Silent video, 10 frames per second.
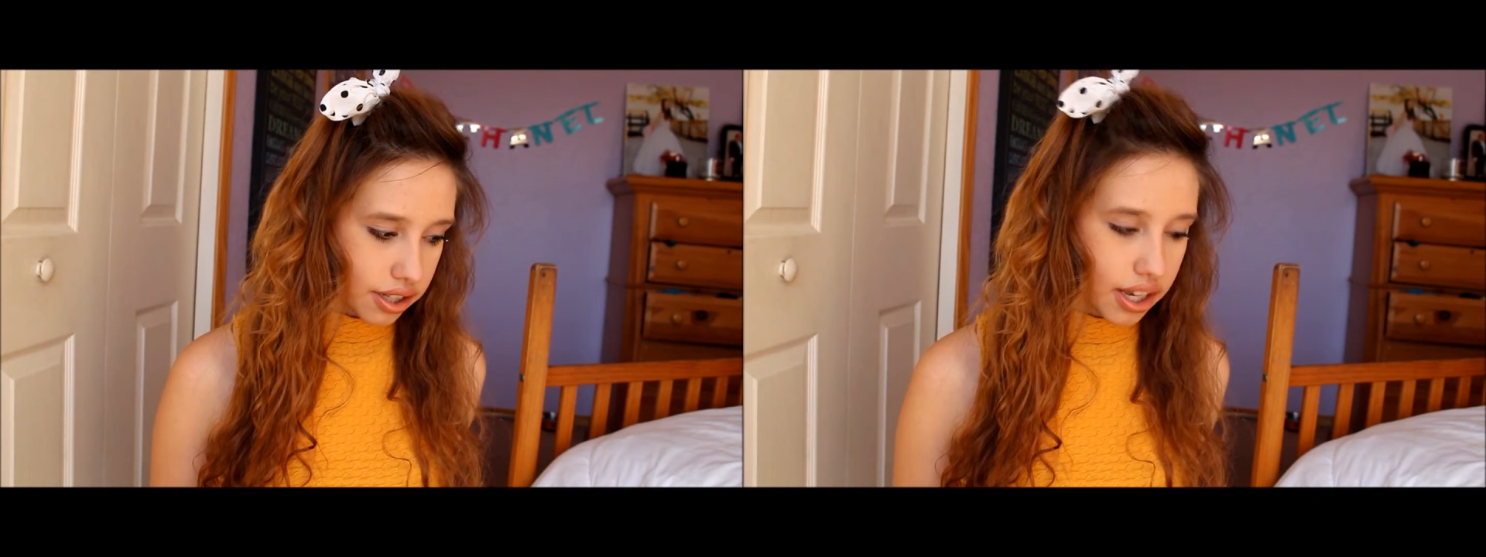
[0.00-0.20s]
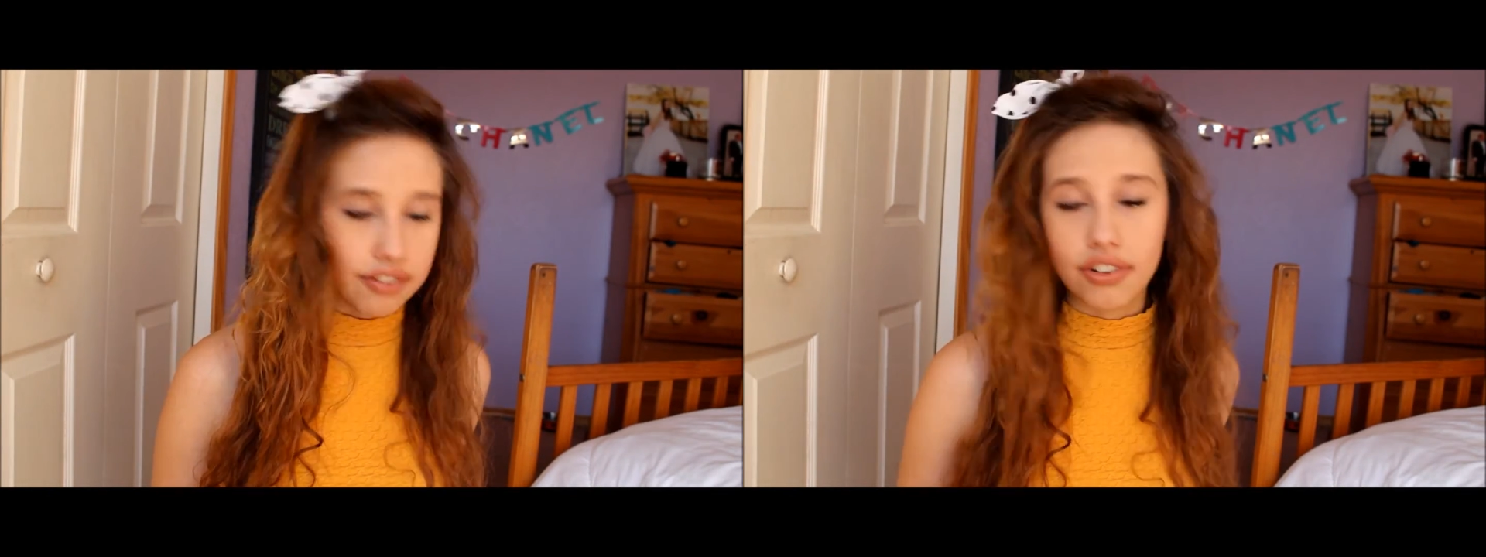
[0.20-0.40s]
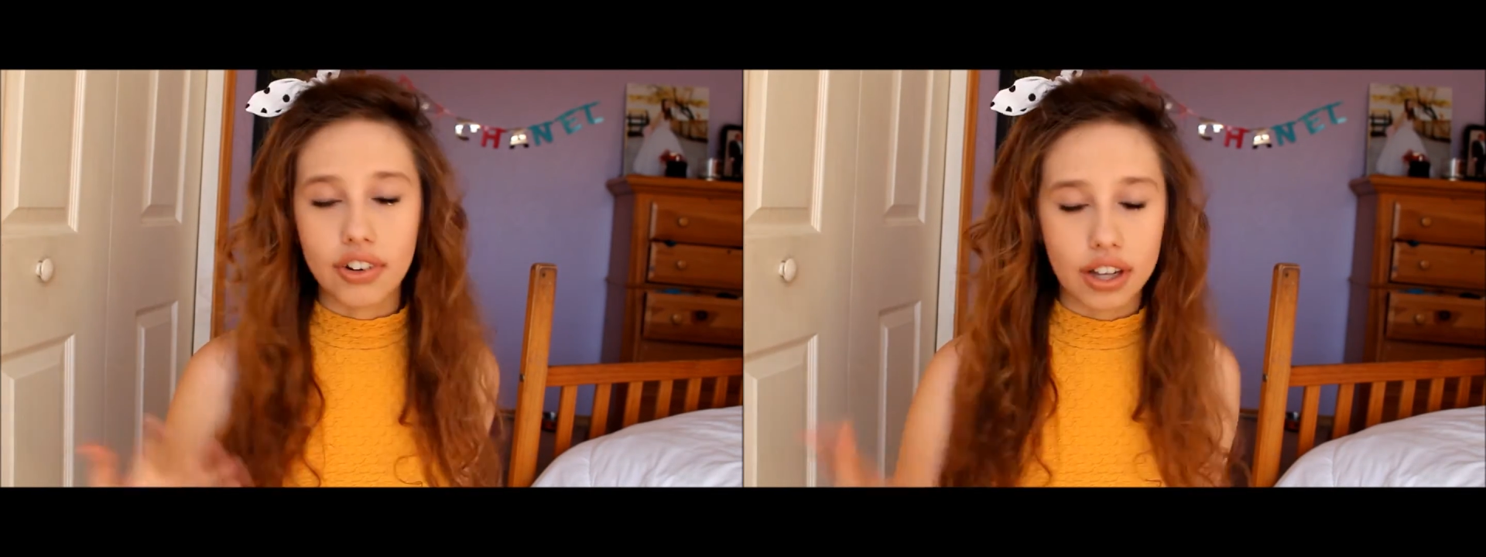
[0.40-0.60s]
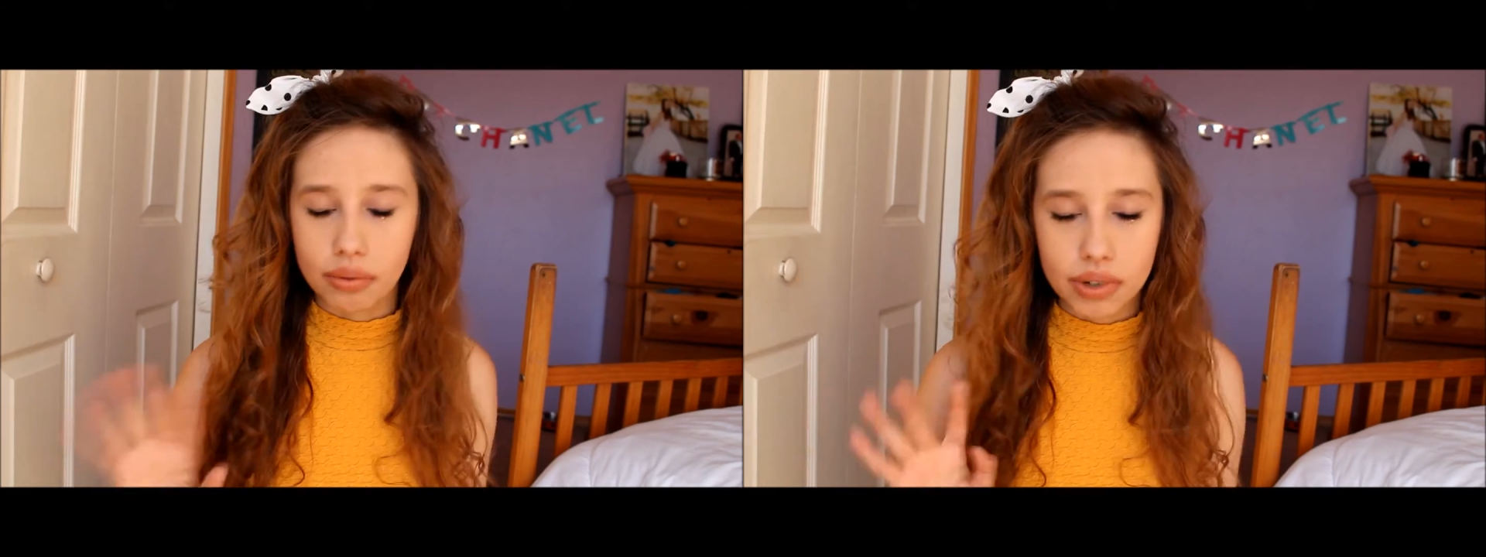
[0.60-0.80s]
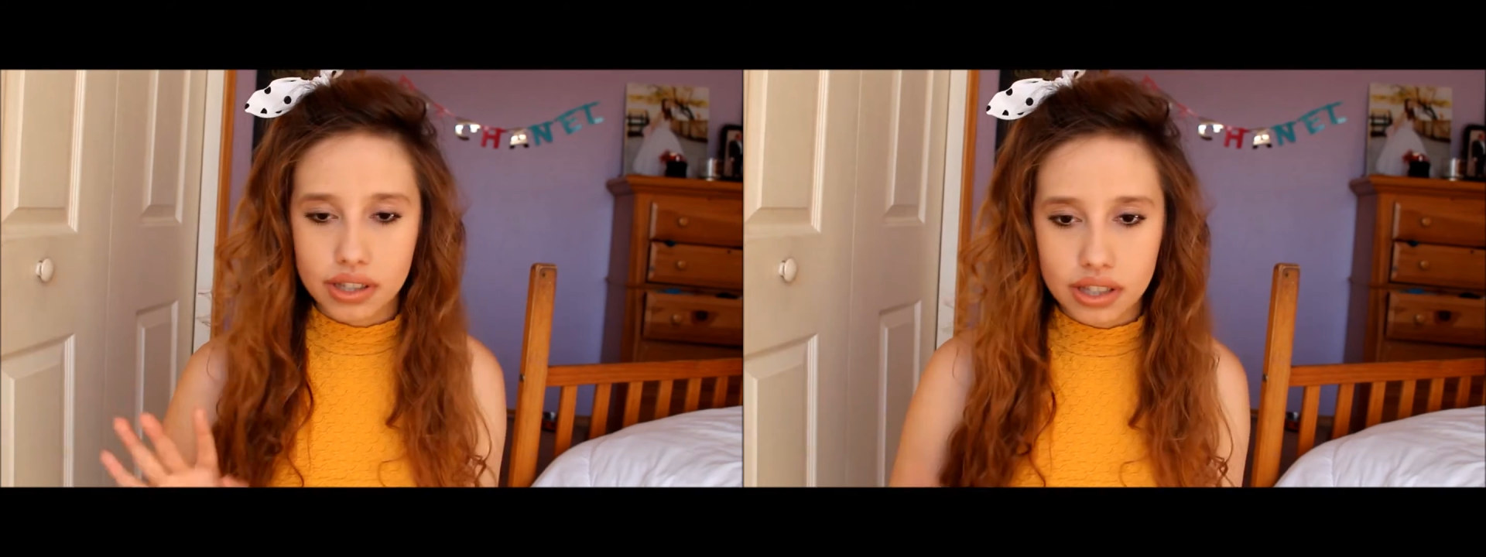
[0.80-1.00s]
I
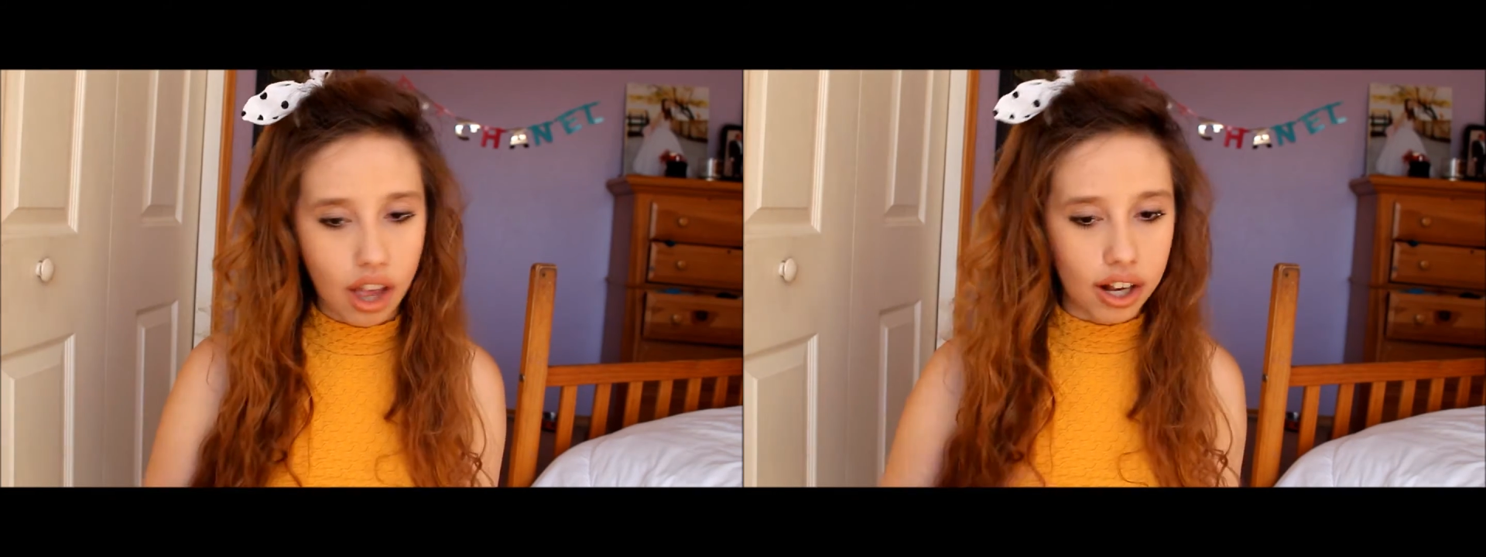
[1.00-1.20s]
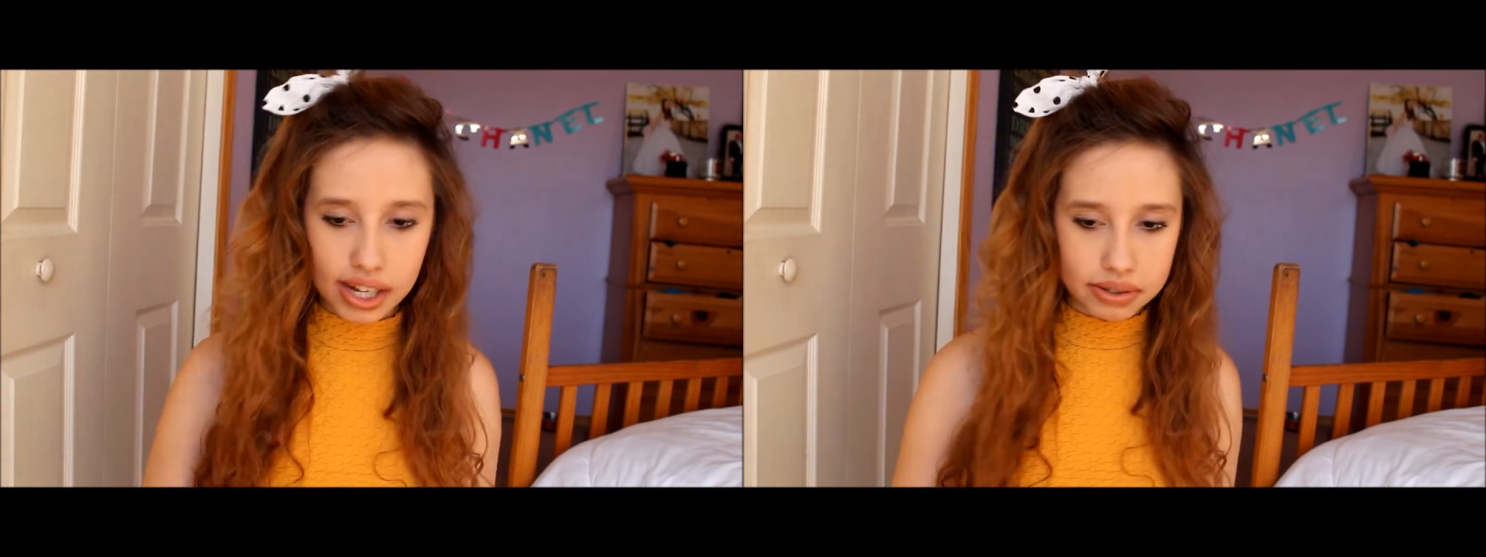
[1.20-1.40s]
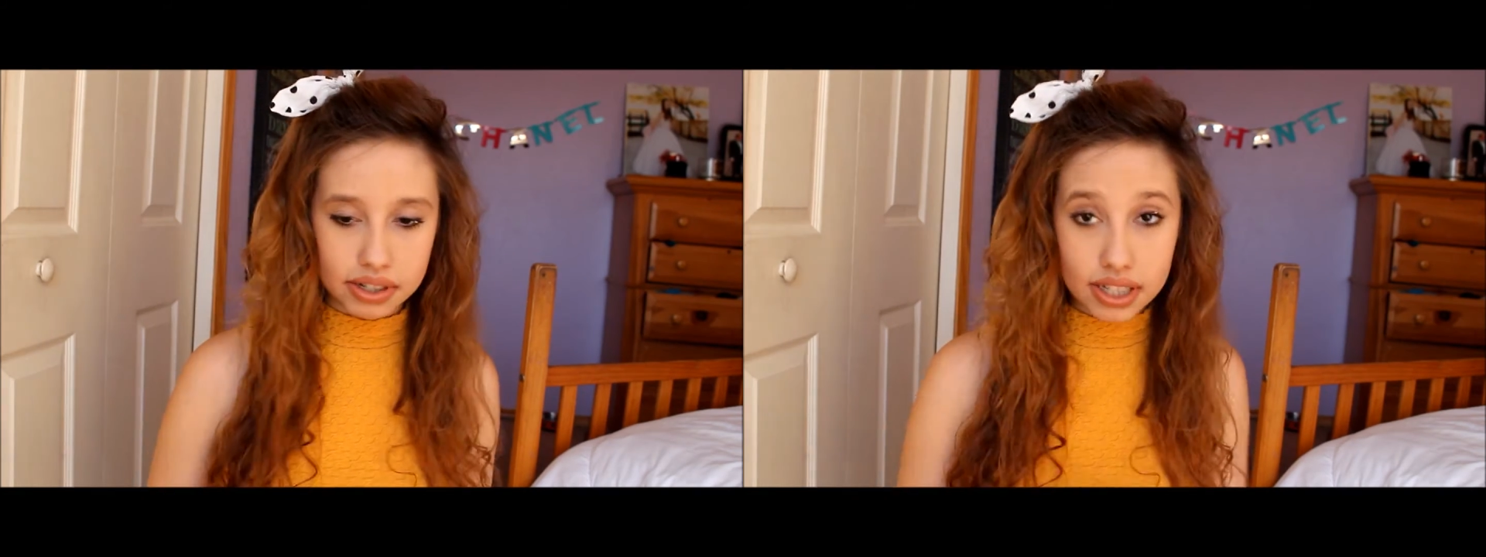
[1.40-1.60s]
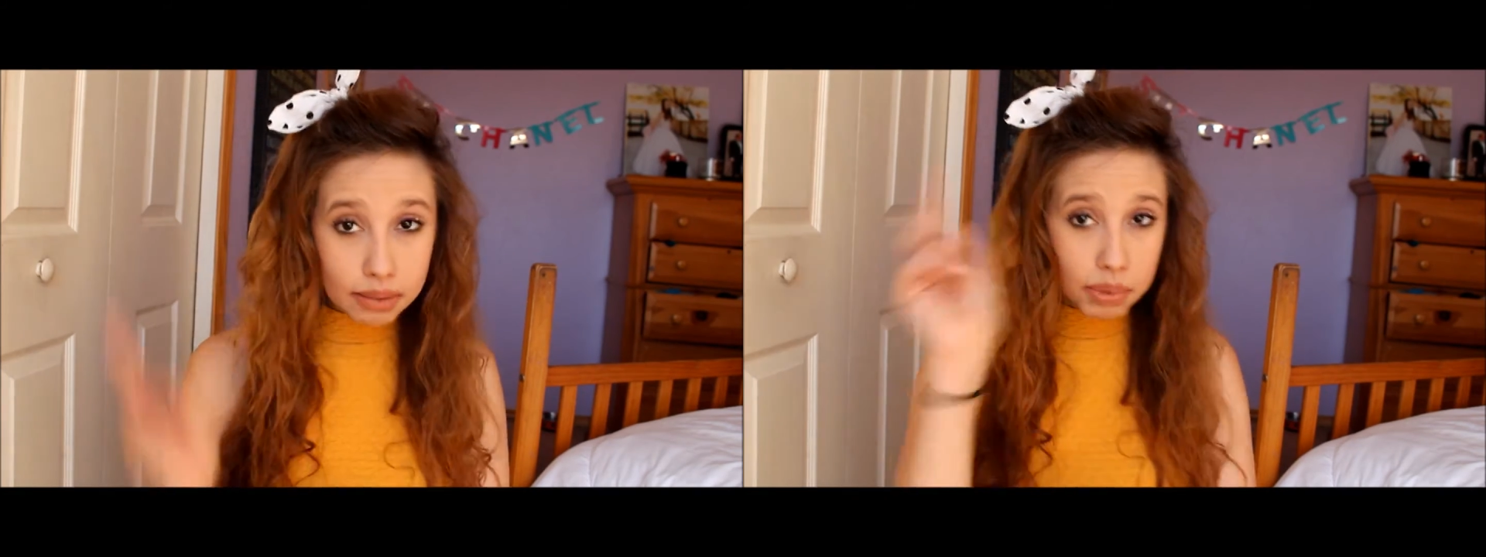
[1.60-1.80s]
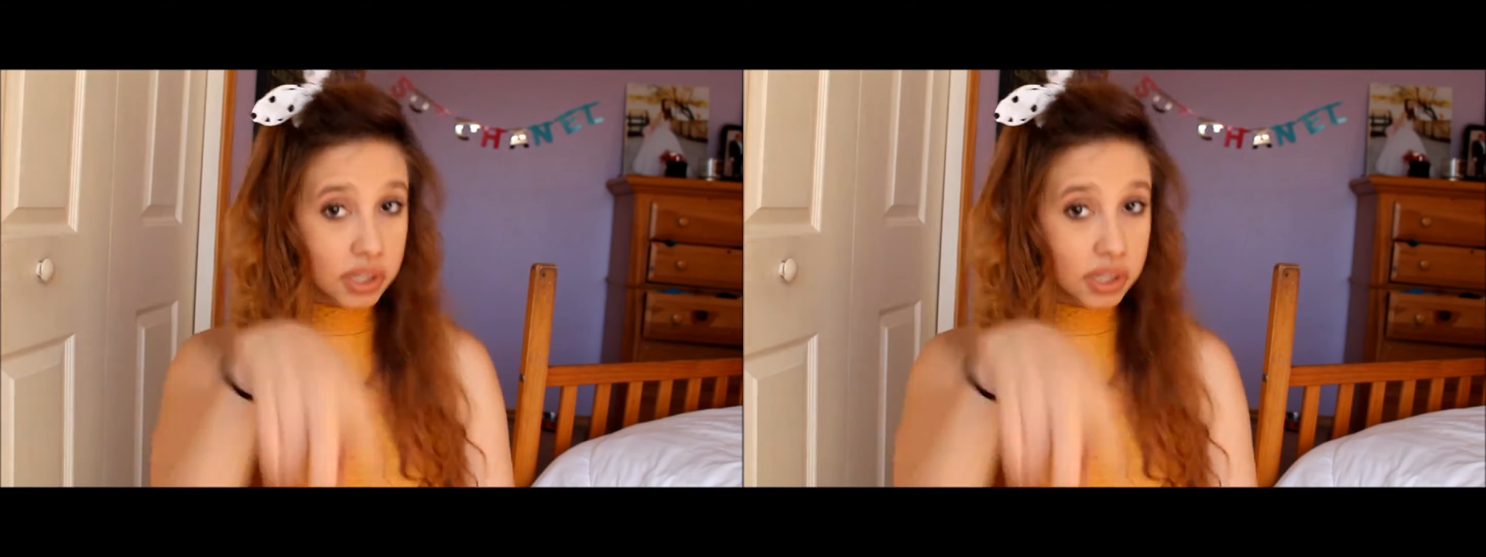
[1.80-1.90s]
forgot what song I was gonna sing,